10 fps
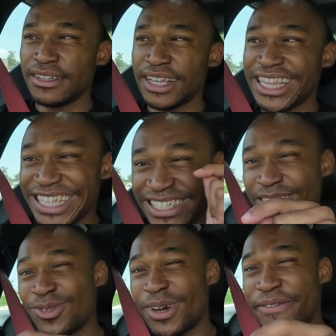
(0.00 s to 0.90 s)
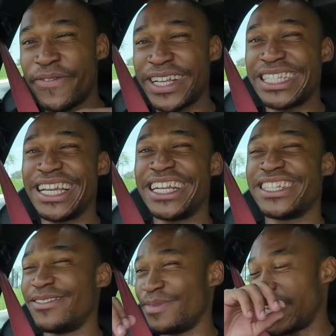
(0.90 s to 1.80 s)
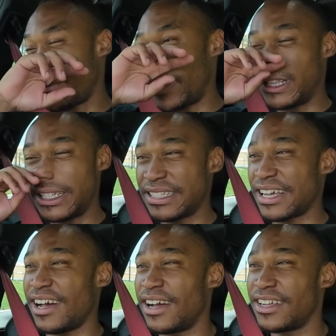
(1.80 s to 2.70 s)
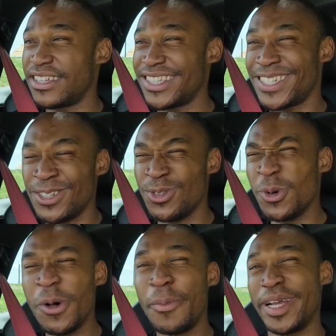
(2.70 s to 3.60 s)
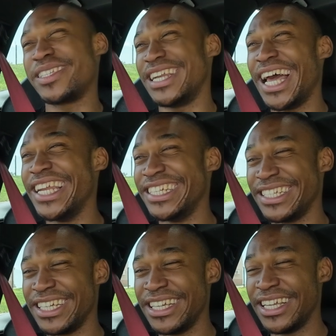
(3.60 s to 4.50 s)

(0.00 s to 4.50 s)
And this is what fascinated me about this car, this dual personality.